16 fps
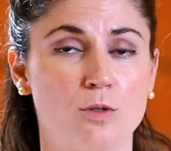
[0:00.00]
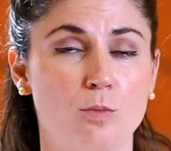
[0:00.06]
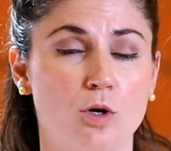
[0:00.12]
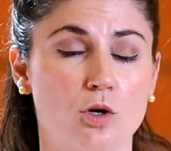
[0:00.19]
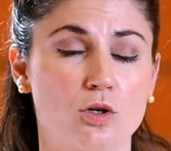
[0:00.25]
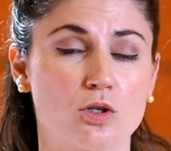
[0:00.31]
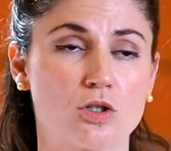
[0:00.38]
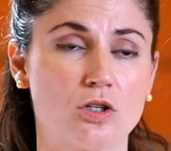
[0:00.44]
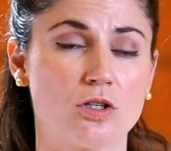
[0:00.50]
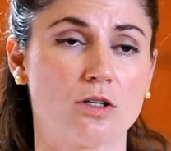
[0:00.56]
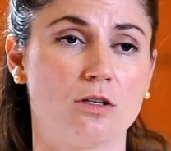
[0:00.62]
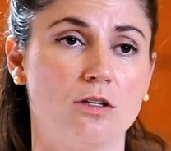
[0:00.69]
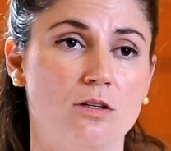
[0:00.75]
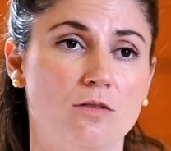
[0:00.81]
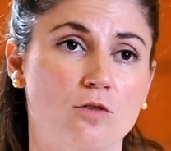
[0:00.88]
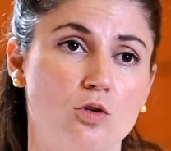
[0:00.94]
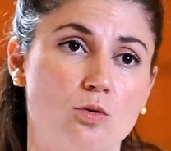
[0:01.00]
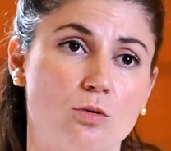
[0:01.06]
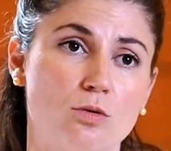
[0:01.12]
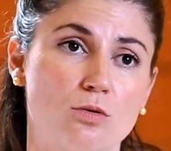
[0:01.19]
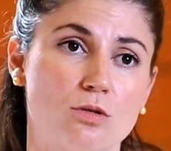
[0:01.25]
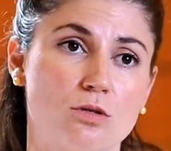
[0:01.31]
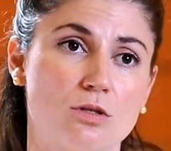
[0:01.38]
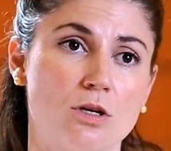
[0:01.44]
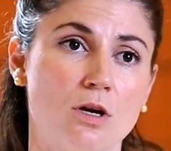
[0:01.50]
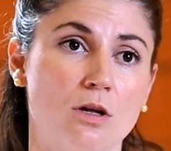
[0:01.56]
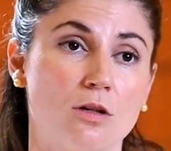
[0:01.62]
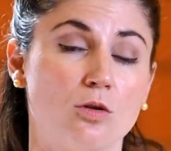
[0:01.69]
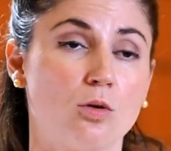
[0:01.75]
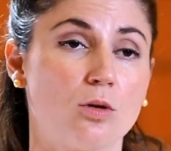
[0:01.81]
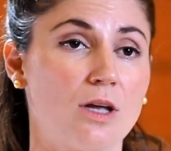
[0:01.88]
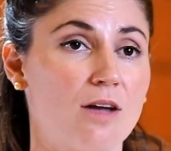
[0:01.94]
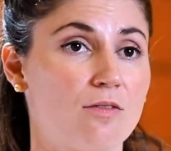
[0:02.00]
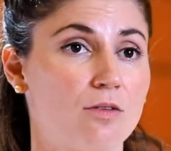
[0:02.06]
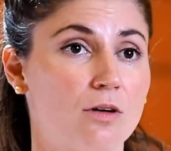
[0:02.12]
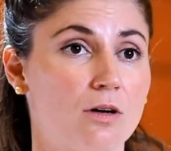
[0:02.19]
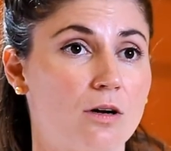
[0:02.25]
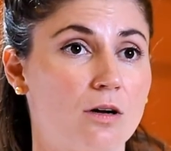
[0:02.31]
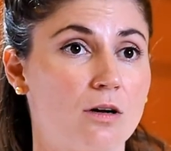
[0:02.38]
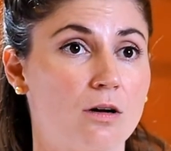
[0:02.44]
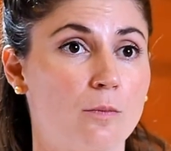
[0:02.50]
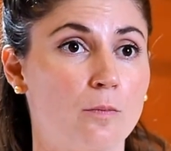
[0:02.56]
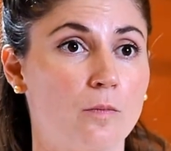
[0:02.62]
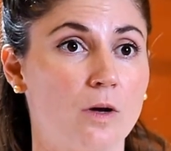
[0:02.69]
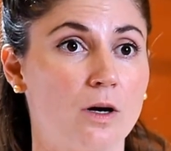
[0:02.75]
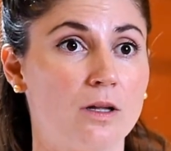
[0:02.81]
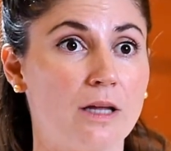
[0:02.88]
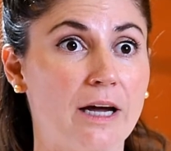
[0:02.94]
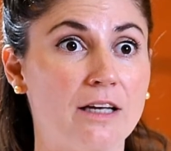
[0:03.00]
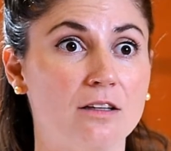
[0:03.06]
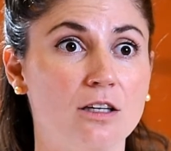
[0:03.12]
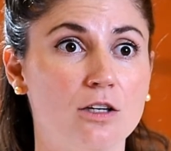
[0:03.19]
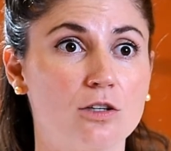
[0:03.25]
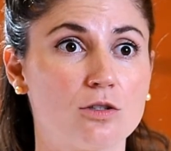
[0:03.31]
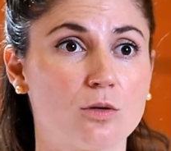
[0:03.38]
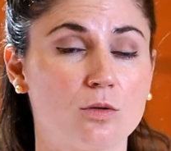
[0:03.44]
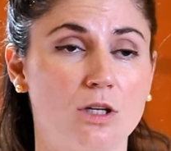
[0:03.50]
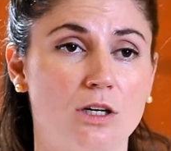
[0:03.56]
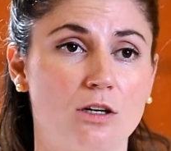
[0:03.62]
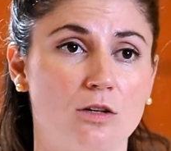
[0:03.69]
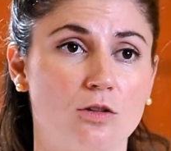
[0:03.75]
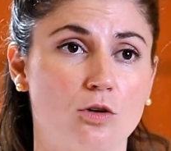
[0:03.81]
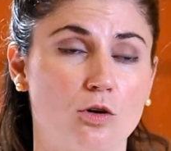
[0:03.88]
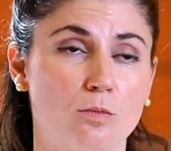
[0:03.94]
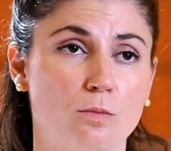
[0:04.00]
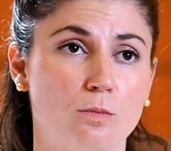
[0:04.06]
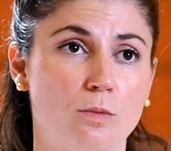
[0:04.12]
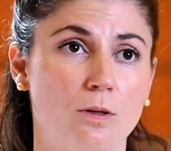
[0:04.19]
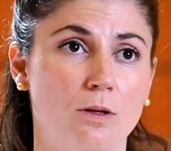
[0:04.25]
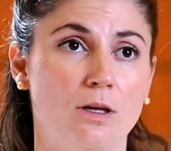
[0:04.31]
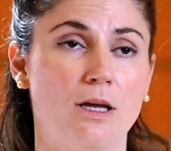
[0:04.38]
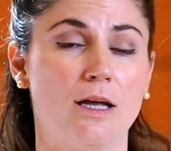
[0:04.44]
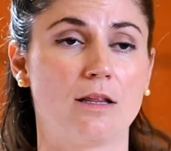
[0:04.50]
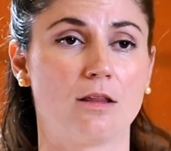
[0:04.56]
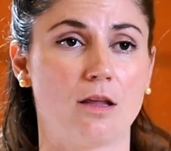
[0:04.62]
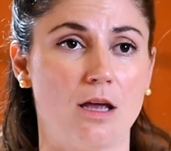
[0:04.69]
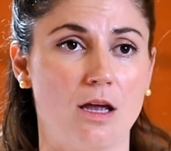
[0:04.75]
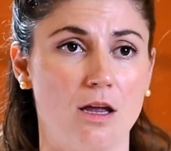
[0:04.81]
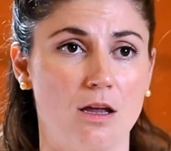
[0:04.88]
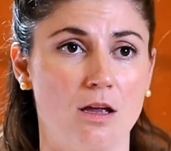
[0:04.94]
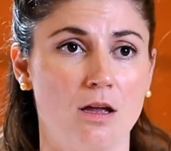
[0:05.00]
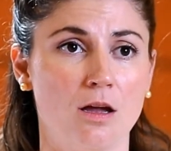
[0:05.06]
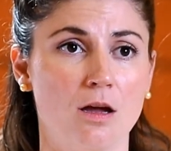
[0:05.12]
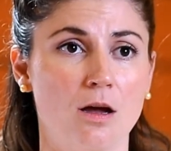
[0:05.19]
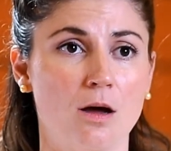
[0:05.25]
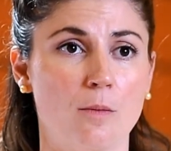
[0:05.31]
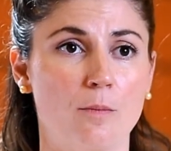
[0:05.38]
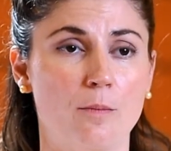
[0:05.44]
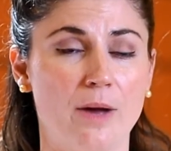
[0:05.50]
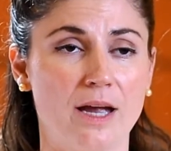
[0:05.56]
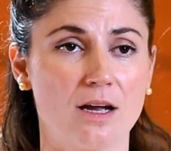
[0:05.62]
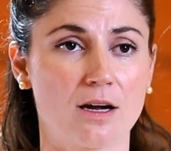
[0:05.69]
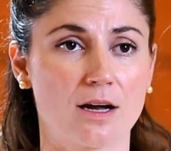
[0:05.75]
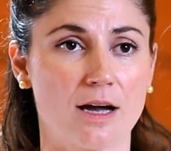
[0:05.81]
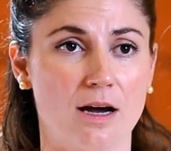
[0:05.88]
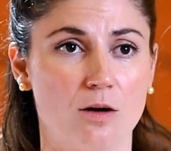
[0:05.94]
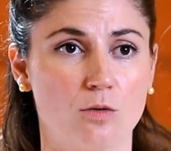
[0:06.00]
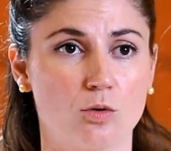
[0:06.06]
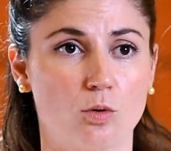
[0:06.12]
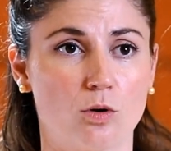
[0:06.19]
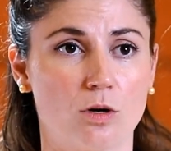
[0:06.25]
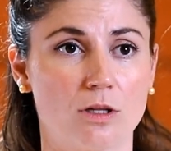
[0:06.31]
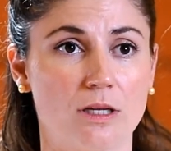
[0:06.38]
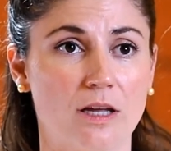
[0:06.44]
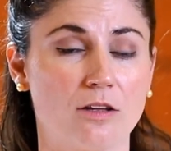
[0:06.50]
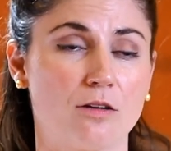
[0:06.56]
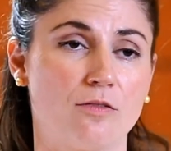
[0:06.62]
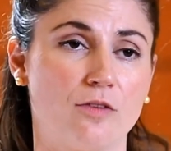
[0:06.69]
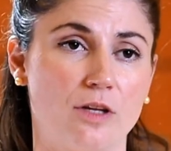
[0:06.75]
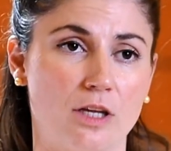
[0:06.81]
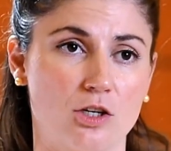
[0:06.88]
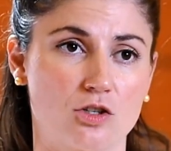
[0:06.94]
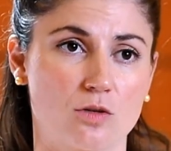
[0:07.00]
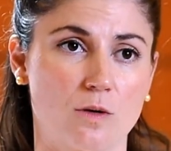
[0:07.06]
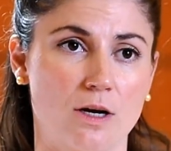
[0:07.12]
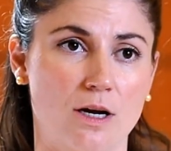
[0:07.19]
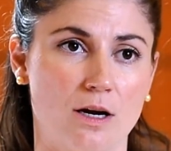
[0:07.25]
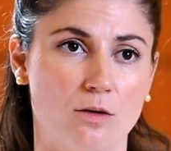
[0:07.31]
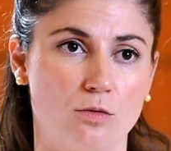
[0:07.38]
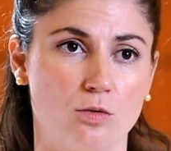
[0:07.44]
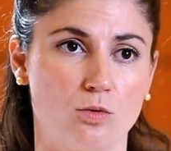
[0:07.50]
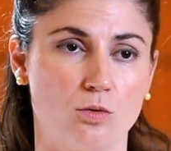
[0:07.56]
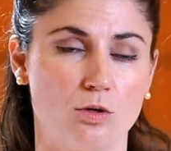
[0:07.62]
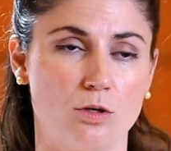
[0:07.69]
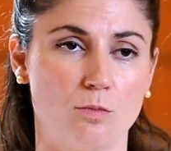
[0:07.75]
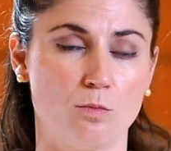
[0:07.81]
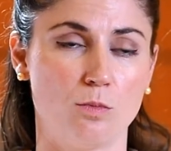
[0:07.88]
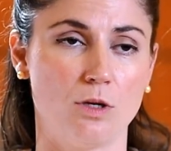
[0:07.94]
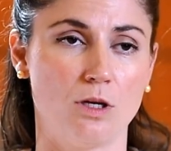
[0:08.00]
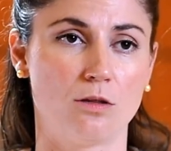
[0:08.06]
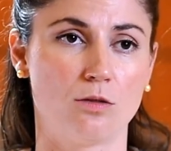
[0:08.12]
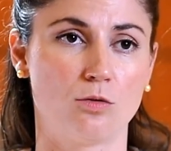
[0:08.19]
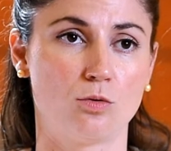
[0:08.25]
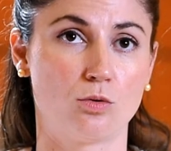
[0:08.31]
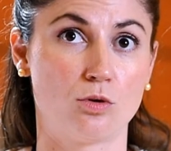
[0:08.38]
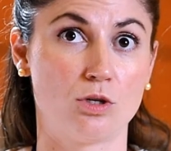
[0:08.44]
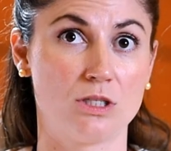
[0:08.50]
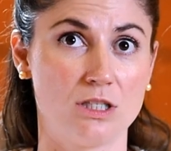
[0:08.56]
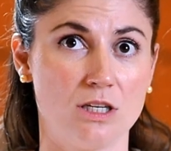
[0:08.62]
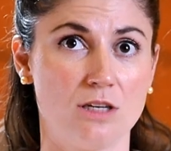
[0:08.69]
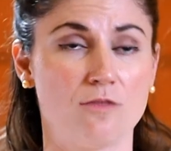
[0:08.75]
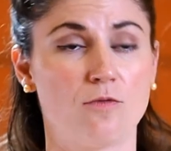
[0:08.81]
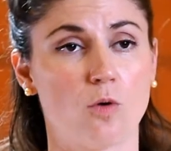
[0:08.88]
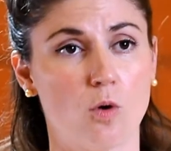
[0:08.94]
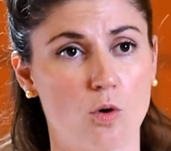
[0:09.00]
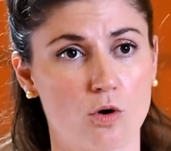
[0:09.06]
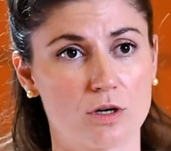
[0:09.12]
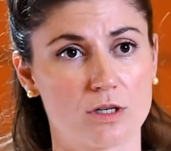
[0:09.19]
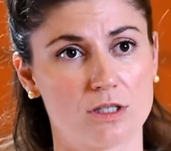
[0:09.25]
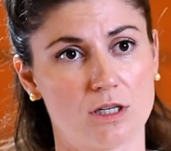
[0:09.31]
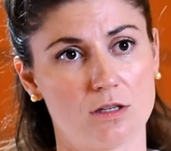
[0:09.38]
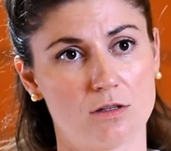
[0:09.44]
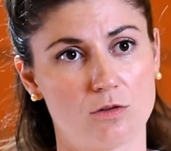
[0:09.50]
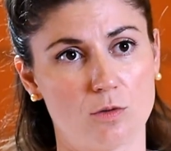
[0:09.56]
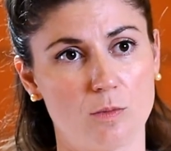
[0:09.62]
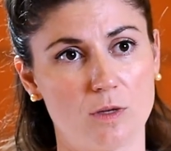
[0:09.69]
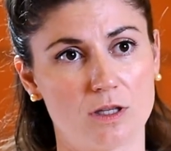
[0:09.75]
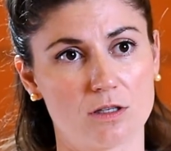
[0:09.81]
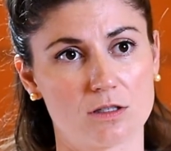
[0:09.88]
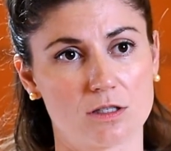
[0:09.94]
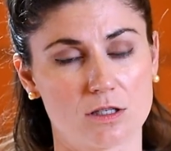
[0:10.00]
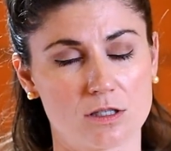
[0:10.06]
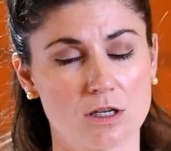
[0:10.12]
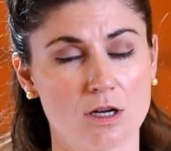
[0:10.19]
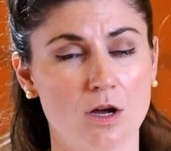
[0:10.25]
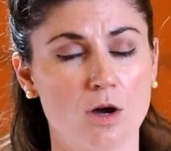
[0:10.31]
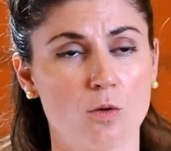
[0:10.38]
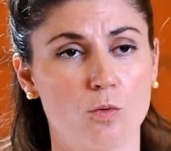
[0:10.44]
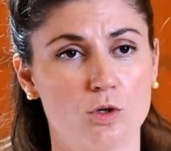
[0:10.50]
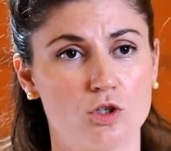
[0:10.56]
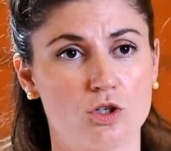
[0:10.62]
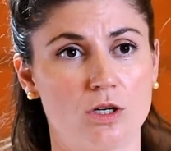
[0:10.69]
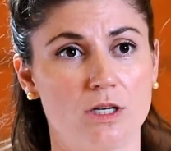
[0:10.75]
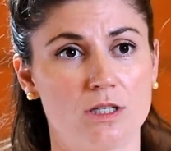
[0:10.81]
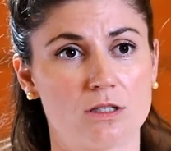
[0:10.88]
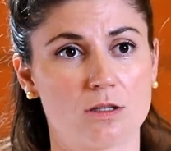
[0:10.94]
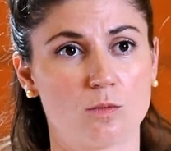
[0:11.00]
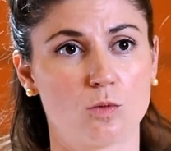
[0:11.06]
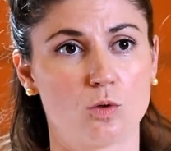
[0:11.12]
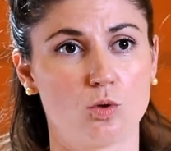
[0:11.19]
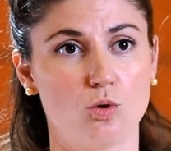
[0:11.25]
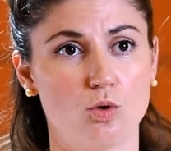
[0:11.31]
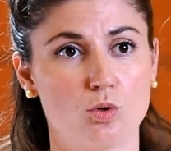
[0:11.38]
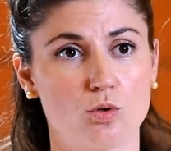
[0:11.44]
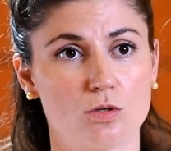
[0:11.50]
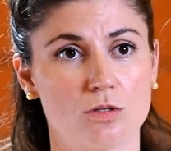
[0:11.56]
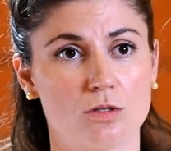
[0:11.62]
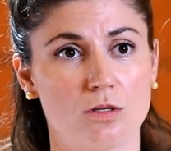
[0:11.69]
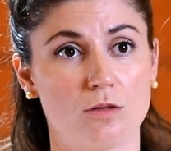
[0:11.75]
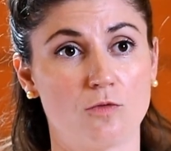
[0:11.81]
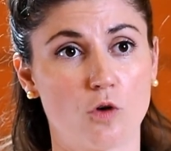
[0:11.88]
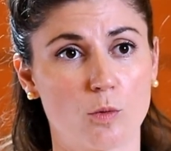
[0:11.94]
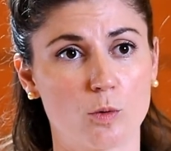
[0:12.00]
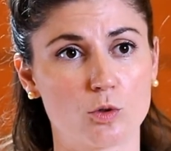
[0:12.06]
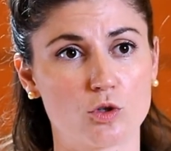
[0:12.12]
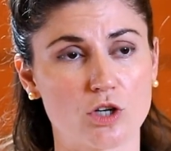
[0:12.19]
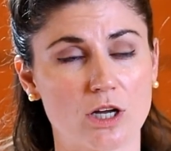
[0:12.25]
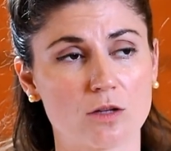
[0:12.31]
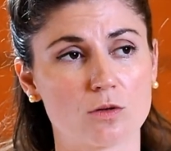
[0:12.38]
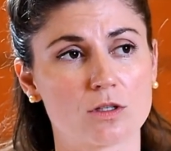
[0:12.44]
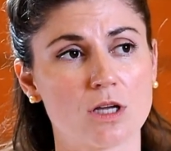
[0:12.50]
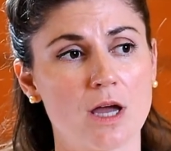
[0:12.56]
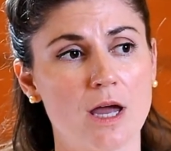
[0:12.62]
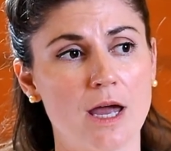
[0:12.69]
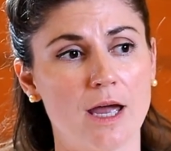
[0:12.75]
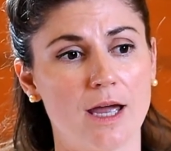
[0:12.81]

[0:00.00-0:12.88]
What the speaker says: because certain individuals don't have an ID, so they cannot get a bank account or another financial account to receive or send remittances, which leads them to use informal channels.